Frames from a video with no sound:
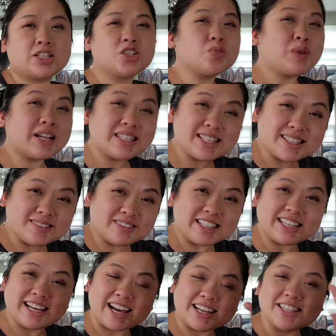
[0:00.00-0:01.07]
I just wanted
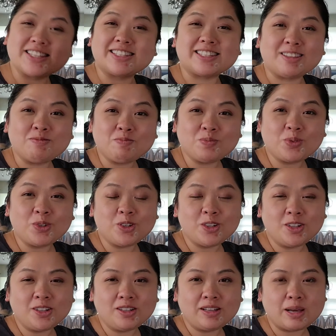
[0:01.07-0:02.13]
something kind of
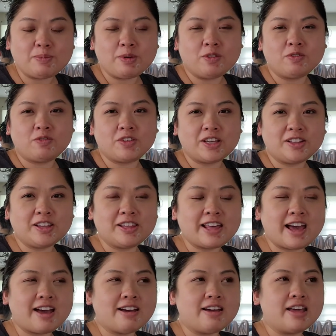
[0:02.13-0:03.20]
simple. I've been feeling
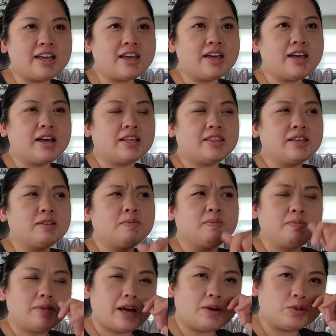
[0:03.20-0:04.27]
that. I think
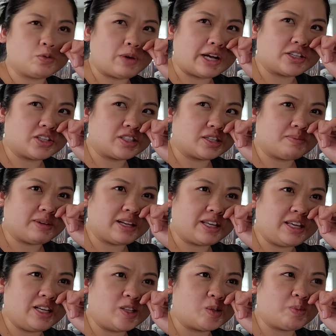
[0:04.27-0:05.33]
I was watching somebody
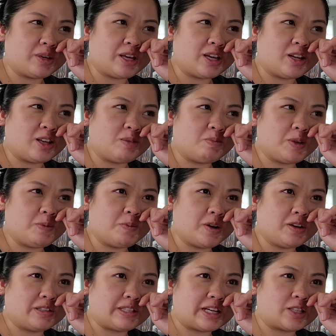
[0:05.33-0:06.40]
eat spaghetti and
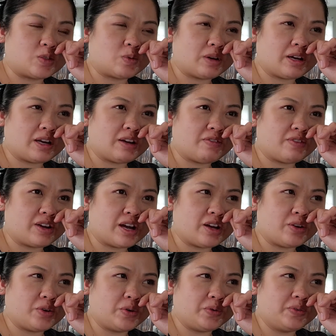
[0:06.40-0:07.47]
meatballs. That's why I forgot
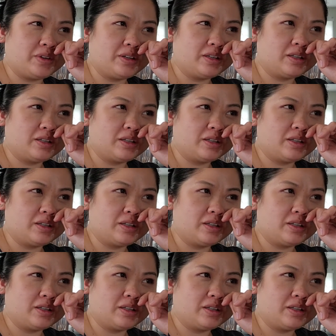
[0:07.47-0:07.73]
who.